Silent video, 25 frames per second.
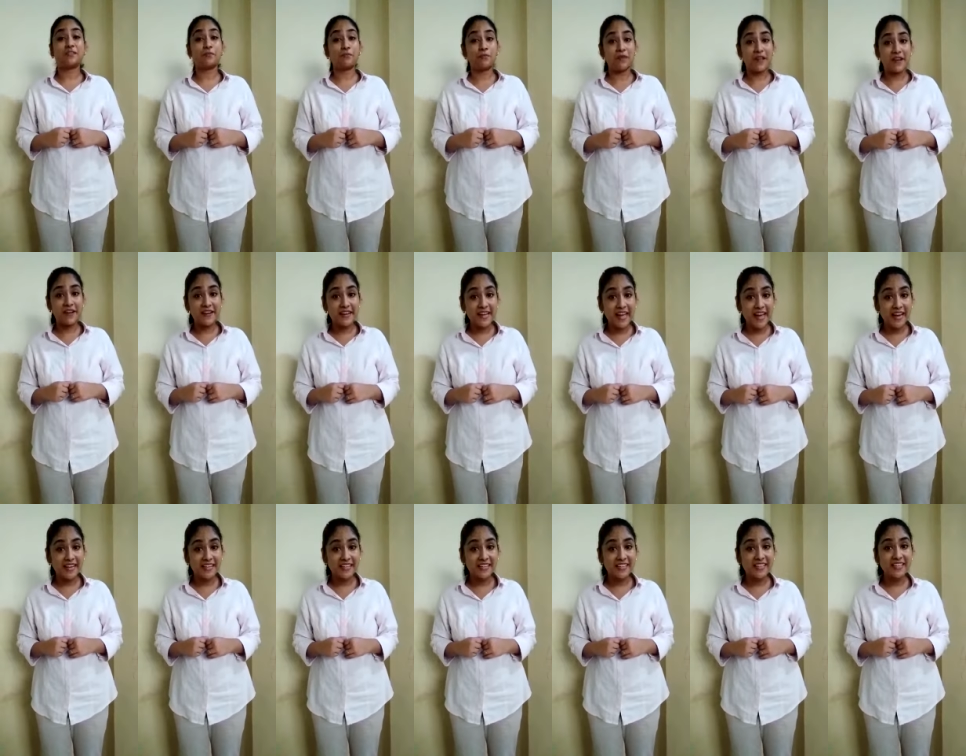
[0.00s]
Mary
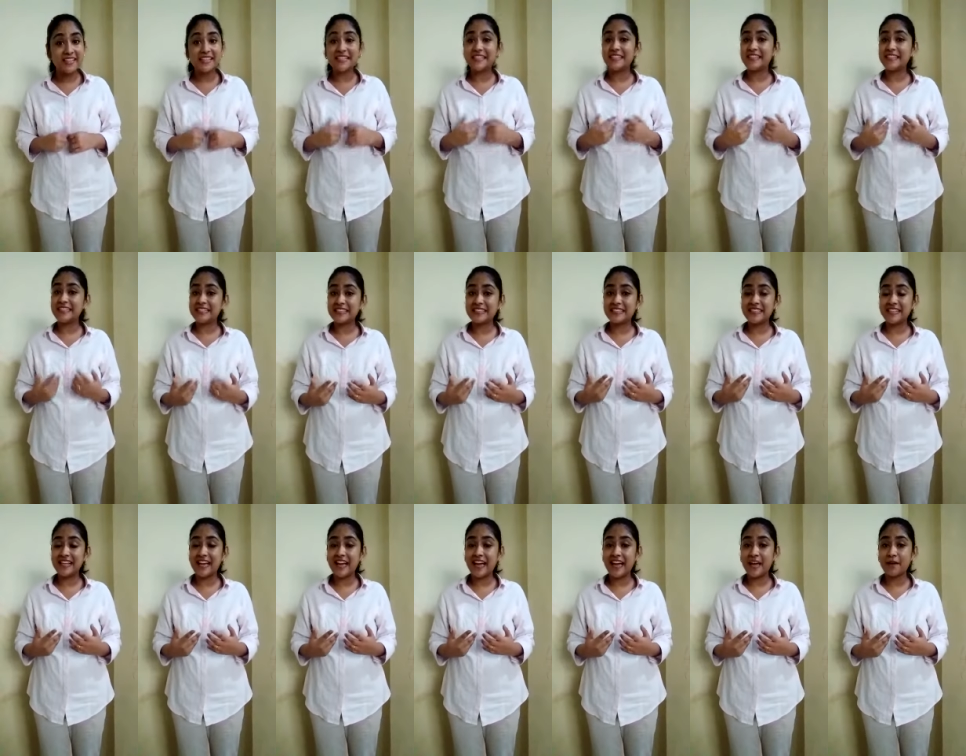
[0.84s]
had a little
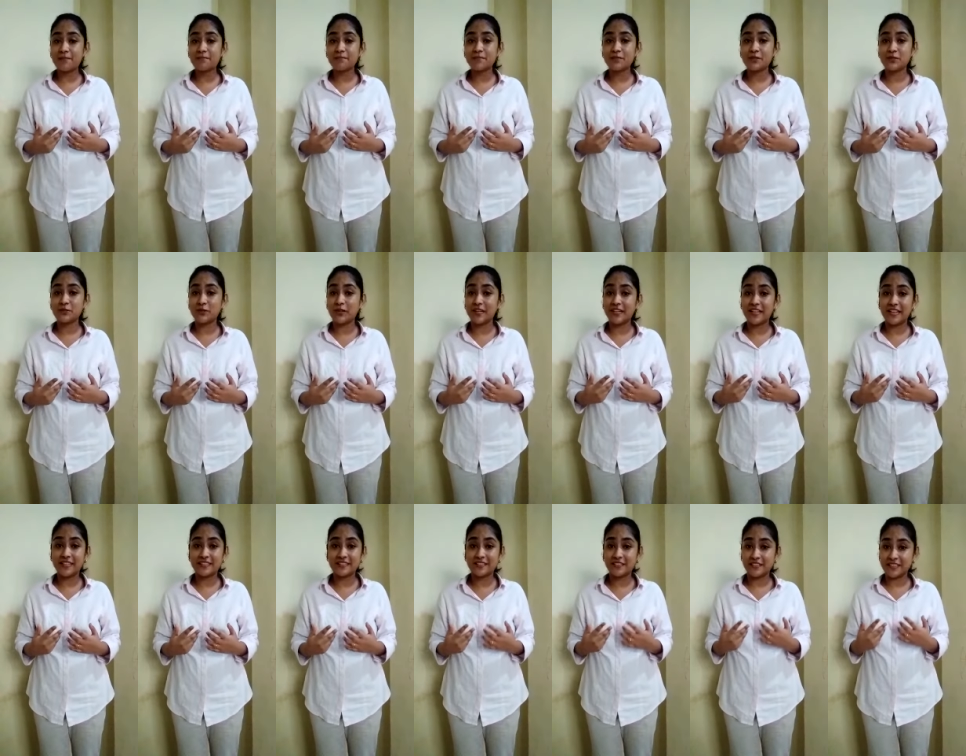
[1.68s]
lamb. So
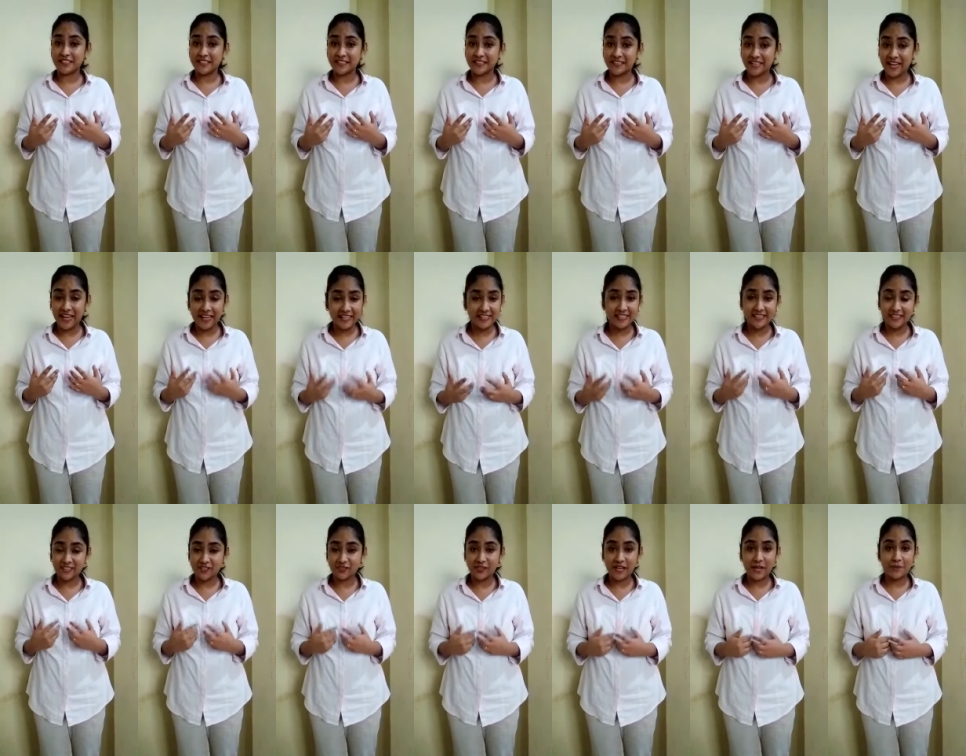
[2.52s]
let's recite
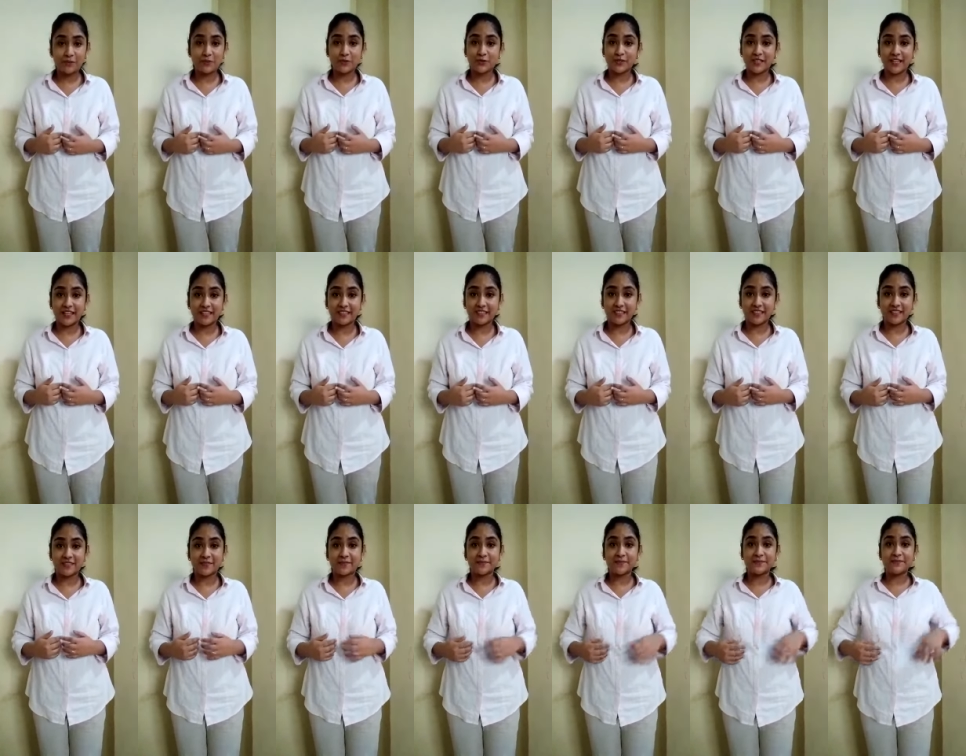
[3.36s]
this rhyme
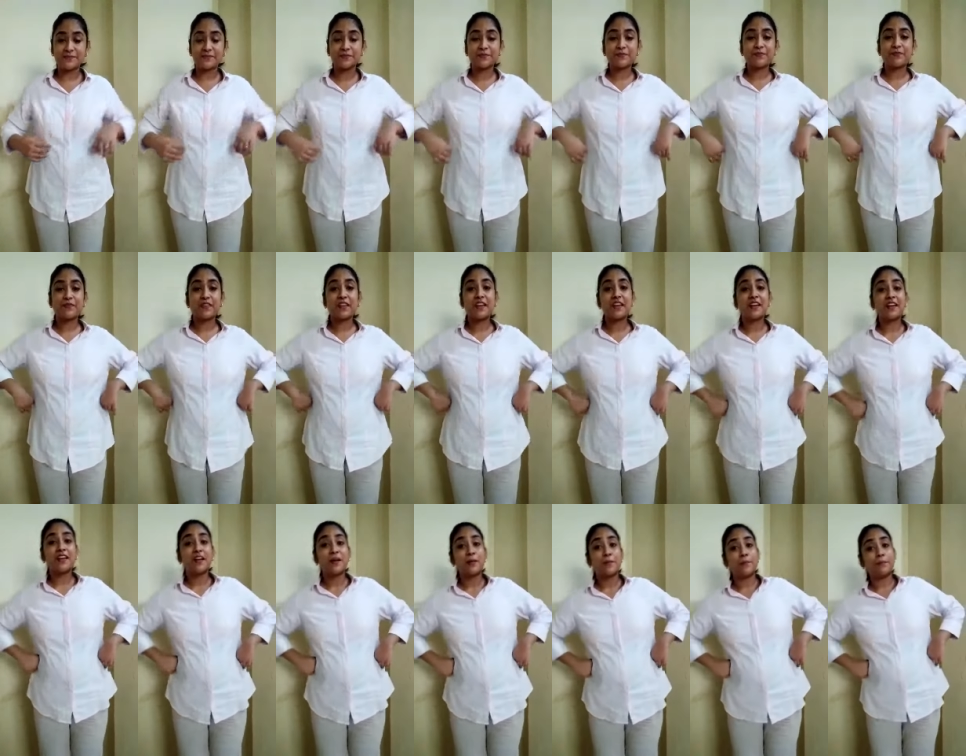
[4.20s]
together.
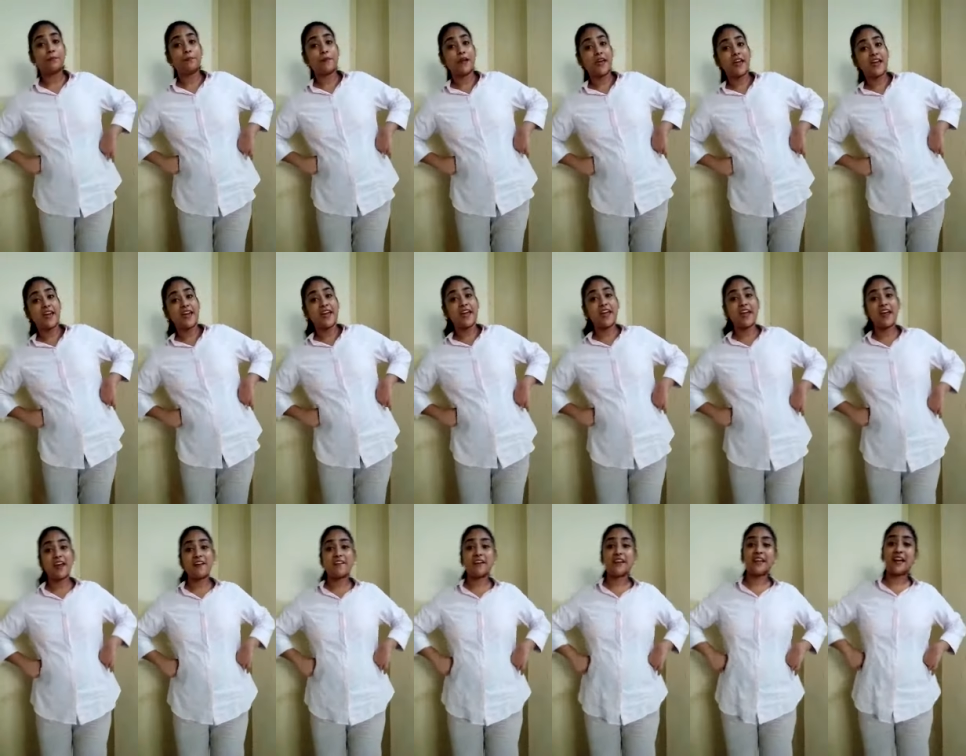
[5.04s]

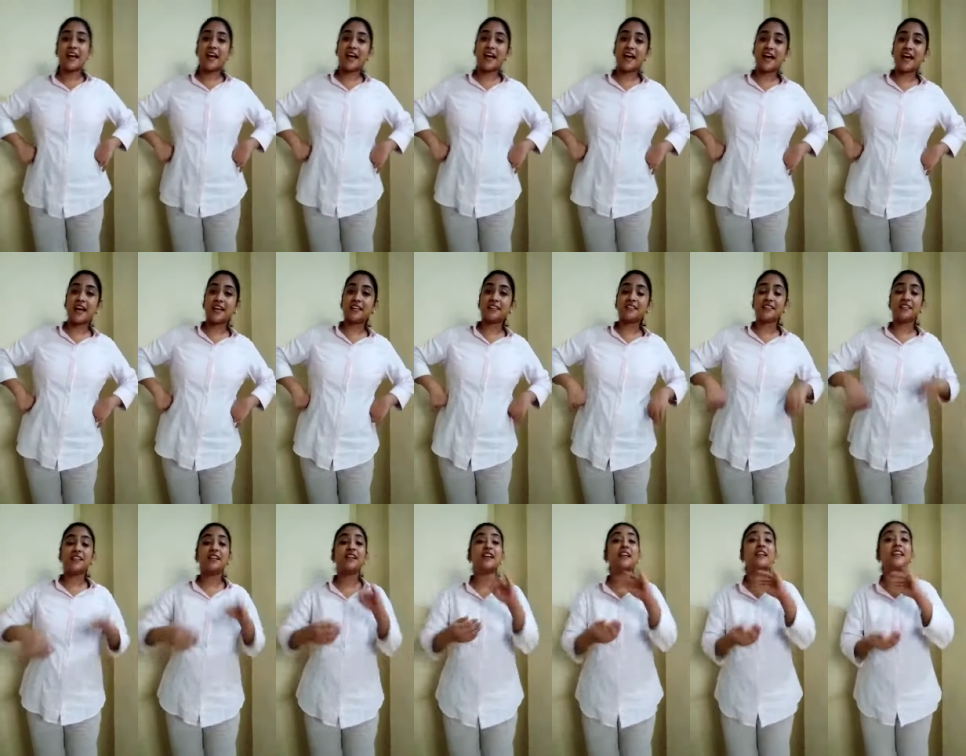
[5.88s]
Mary had
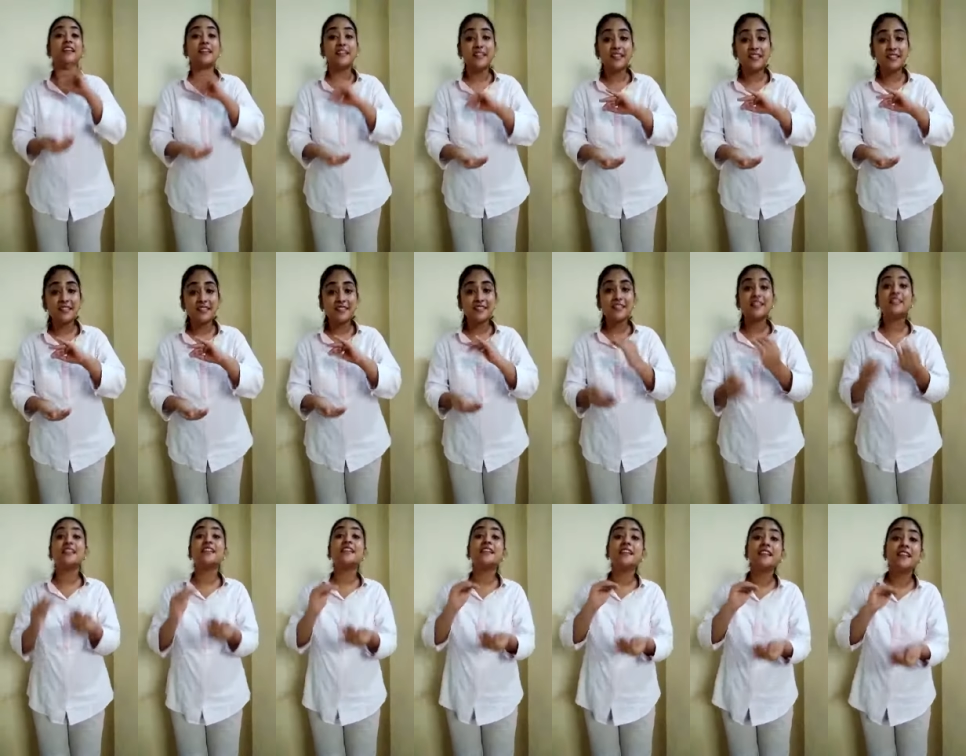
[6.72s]
a
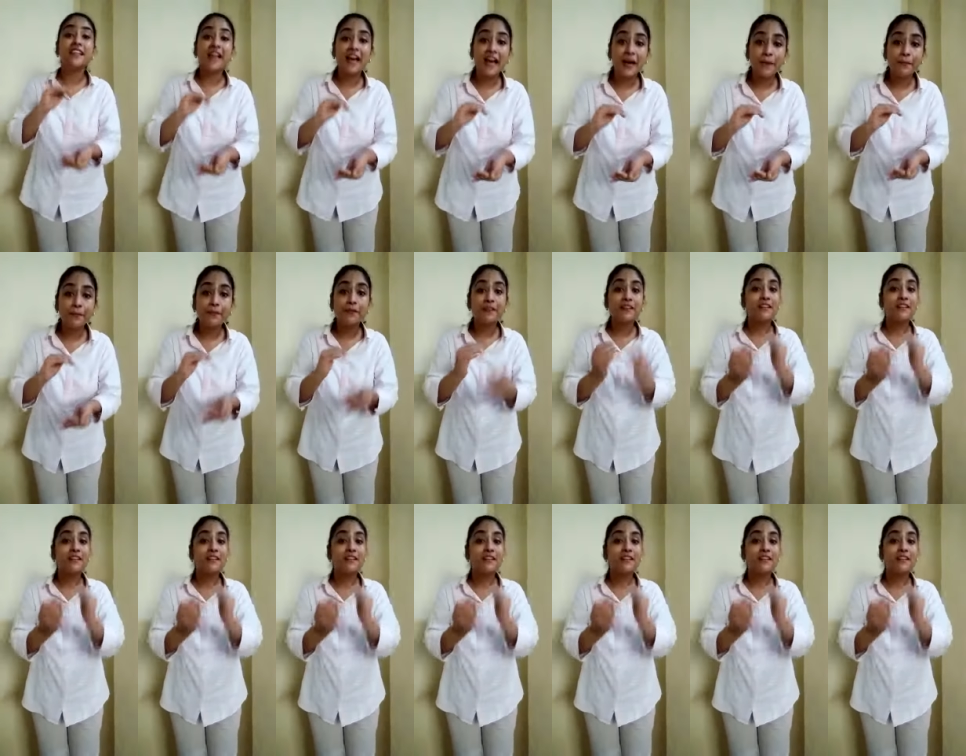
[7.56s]
little lamb,